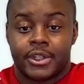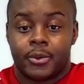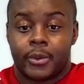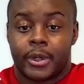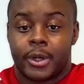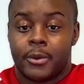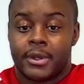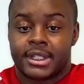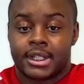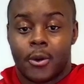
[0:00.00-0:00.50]
To
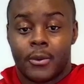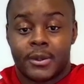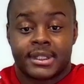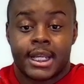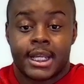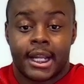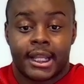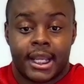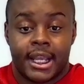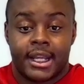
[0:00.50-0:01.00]
where it wasn't
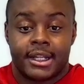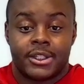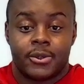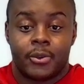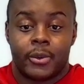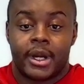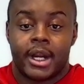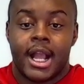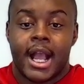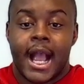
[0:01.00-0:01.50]
always like that,
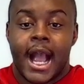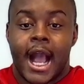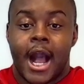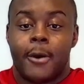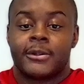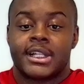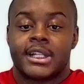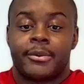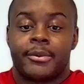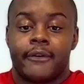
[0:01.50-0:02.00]
to where
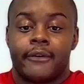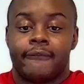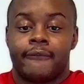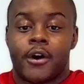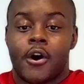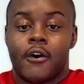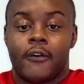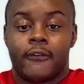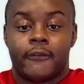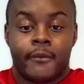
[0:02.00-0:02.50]
I was able to
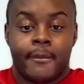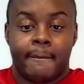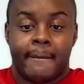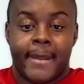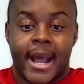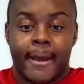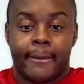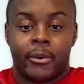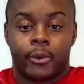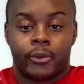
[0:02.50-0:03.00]
evolve
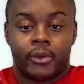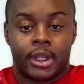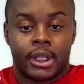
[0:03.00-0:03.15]
my